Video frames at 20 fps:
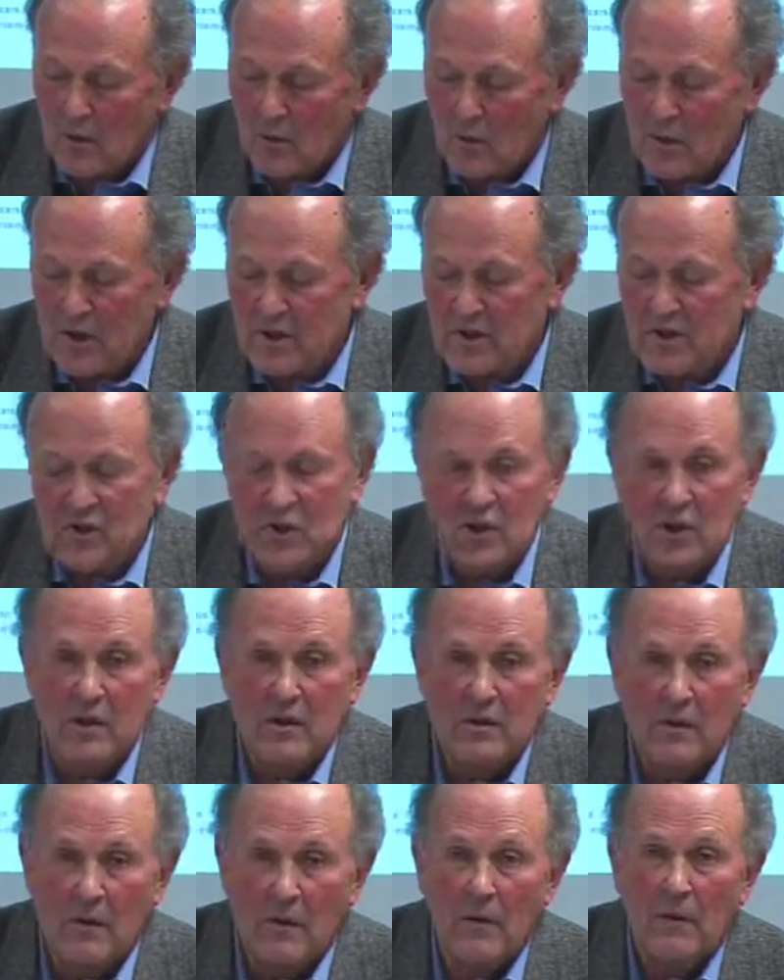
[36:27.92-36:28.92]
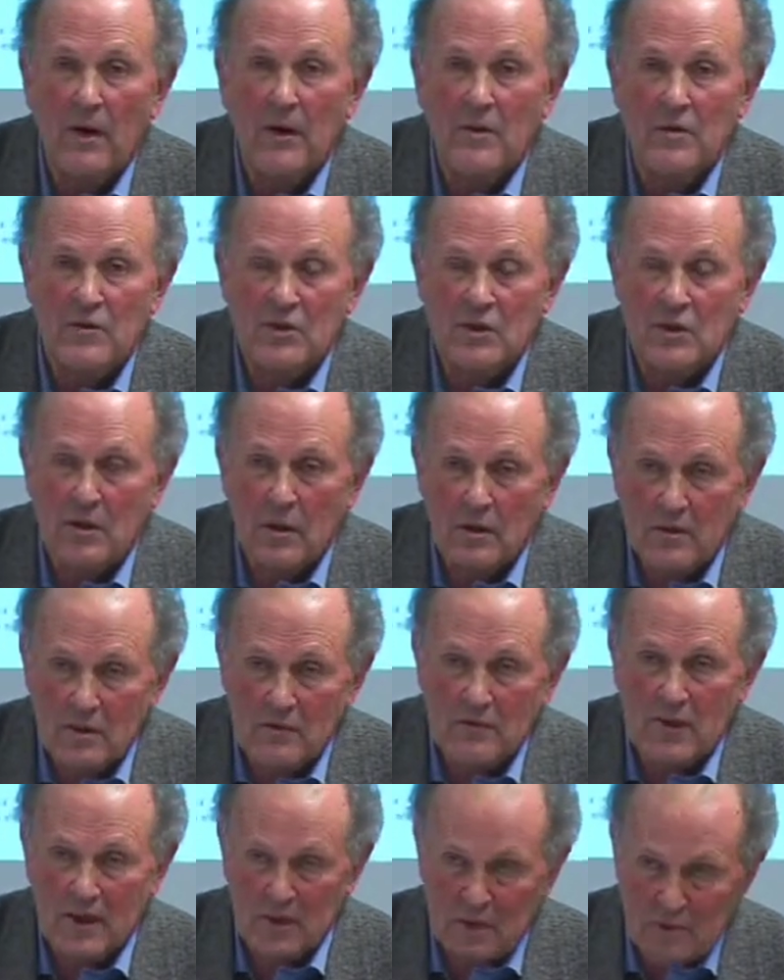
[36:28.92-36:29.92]
we can see that those
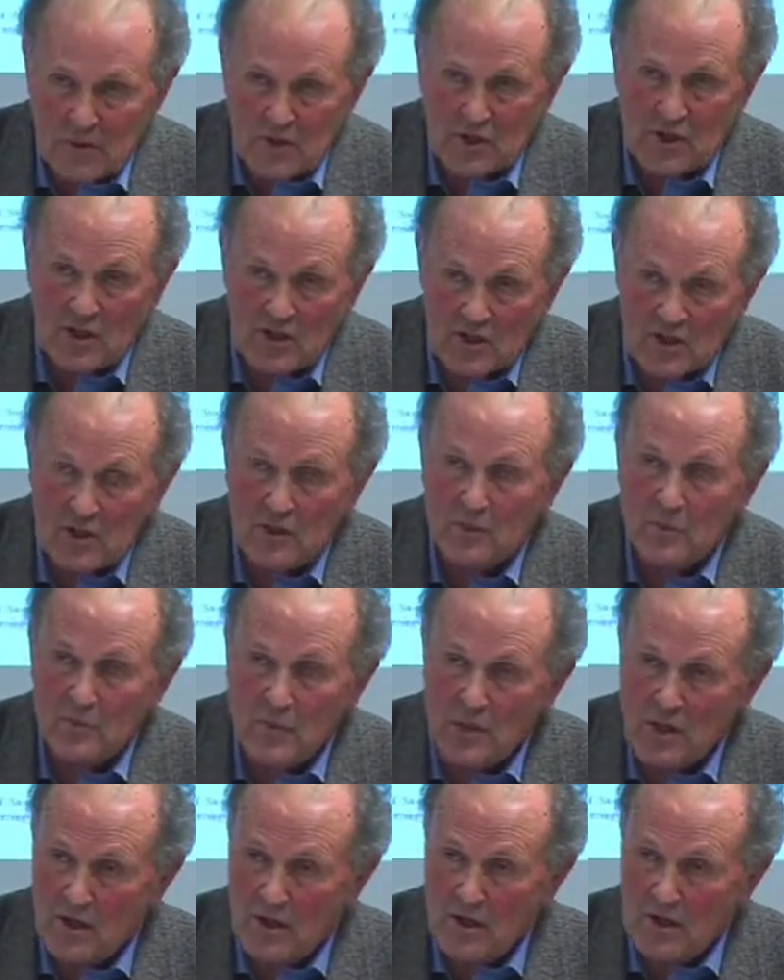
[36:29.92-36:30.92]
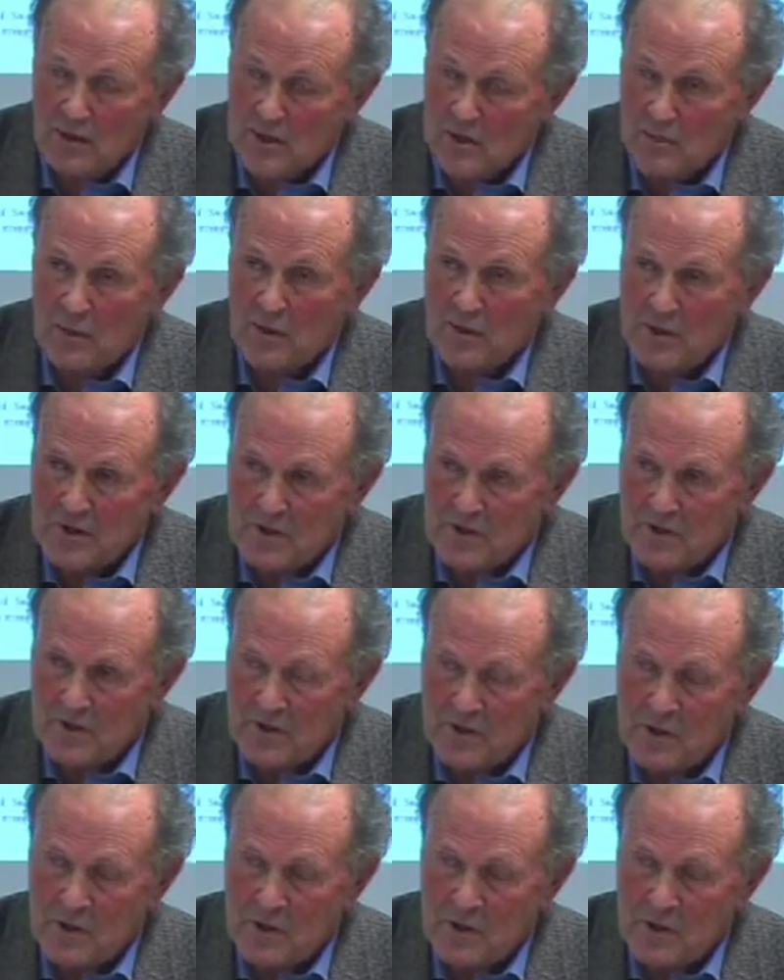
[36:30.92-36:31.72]
developments are still being exploited.